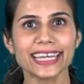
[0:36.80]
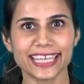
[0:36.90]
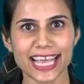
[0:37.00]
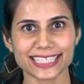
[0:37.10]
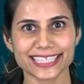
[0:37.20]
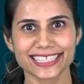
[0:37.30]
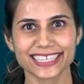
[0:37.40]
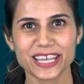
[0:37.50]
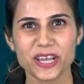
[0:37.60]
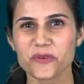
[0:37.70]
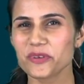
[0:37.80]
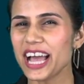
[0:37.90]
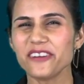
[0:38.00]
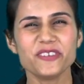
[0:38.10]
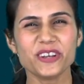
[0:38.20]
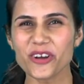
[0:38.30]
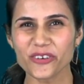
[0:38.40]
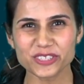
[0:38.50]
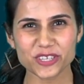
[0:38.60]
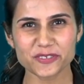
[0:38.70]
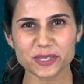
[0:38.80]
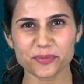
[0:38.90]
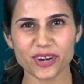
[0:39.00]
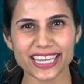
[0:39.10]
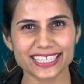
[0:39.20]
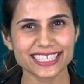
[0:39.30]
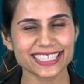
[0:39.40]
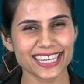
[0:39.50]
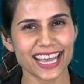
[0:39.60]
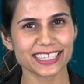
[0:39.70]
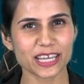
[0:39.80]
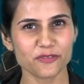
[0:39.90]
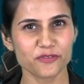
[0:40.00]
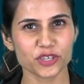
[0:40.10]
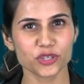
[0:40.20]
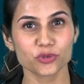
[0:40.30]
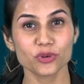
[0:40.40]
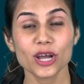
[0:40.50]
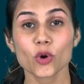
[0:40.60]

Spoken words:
And yes, we have loads of surprises lined up for you.